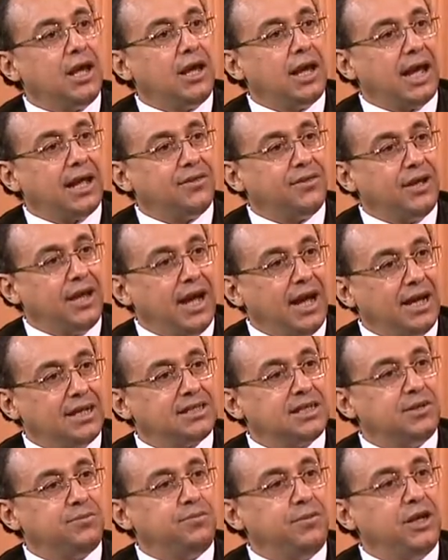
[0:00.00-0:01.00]
And they
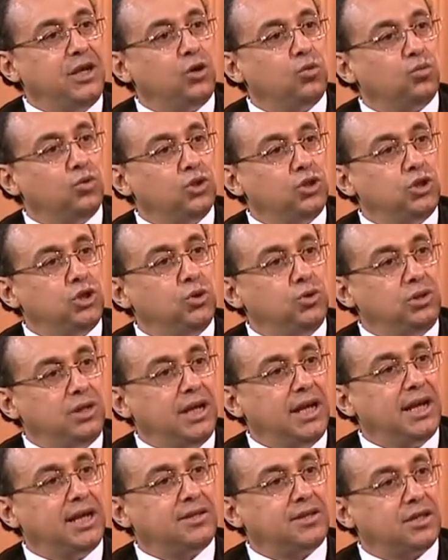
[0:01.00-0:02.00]
asked me, would you
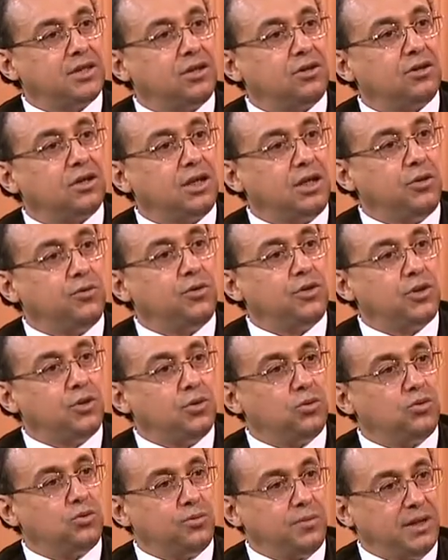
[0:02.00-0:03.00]
take the donkey with
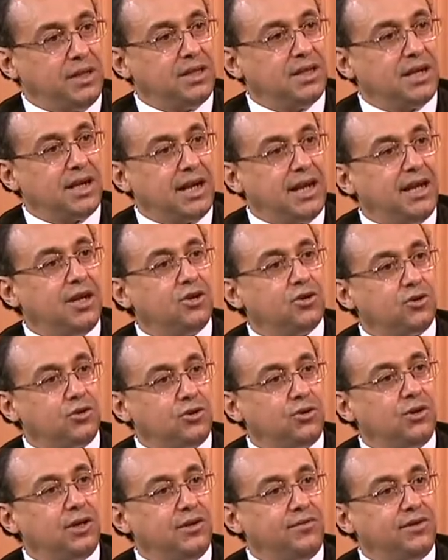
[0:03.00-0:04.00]
you to meet the king, or
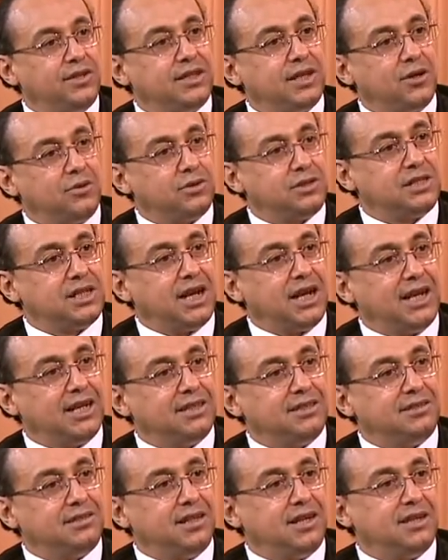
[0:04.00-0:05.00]
you leave it
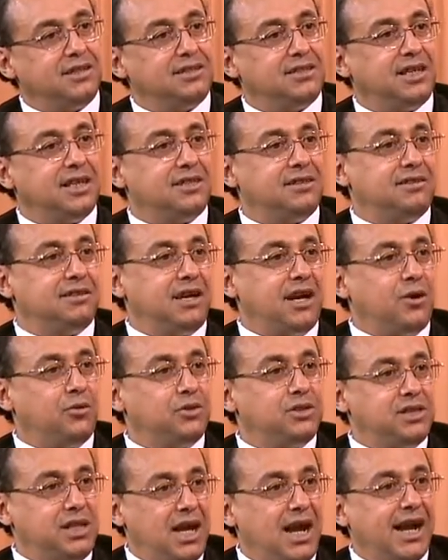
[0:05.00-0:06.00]
outside? I said,
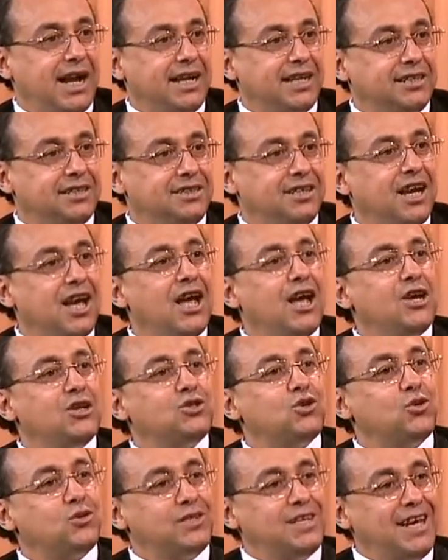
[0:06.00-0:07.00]
outside.
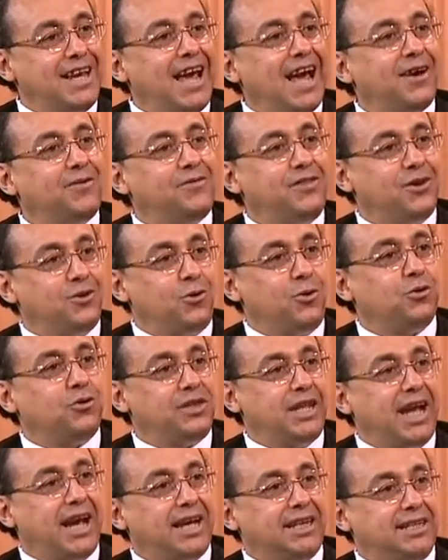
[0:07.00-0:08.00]
So they have their own
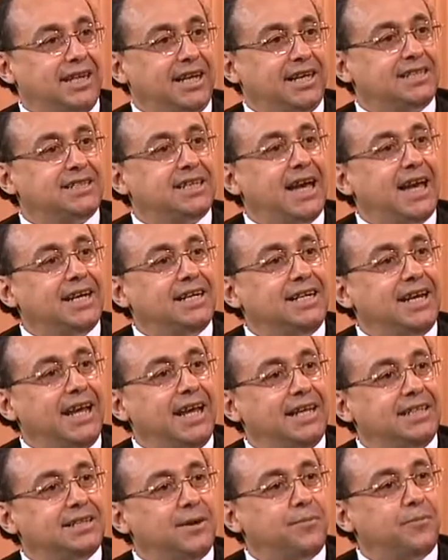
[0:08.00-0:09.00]
tactics, and
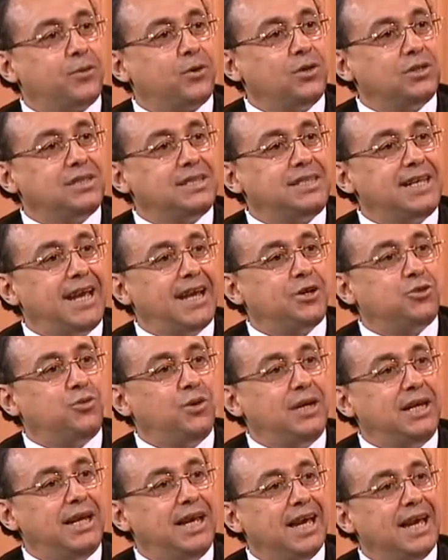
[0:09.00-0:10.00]
the process
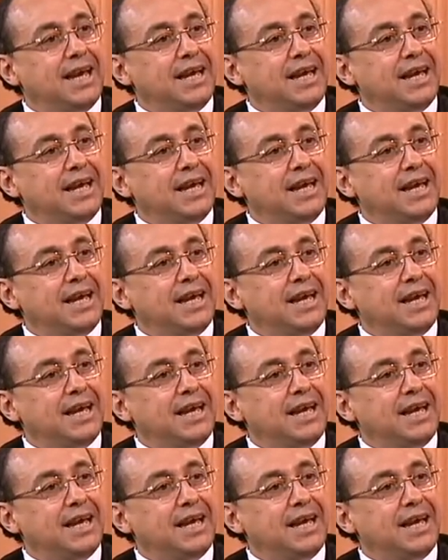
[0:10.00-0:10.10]
actually